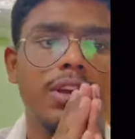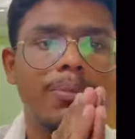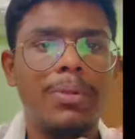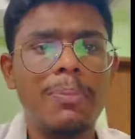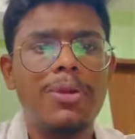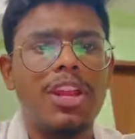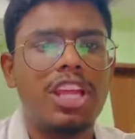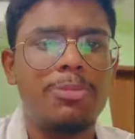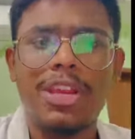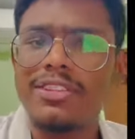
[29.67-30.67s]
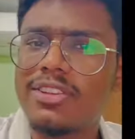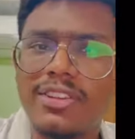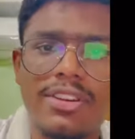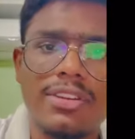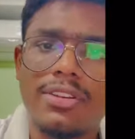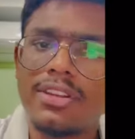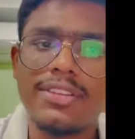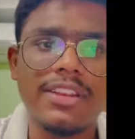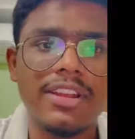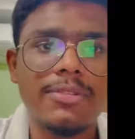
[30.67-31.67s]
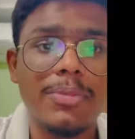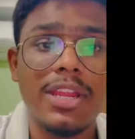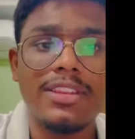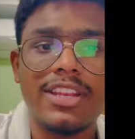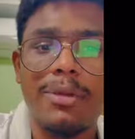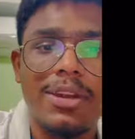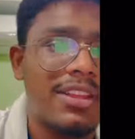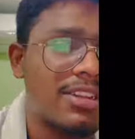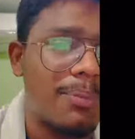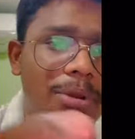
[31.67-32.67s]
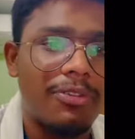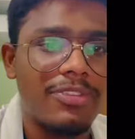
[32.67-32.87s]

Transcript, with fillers: People are experiencing dizziness may describe it as number of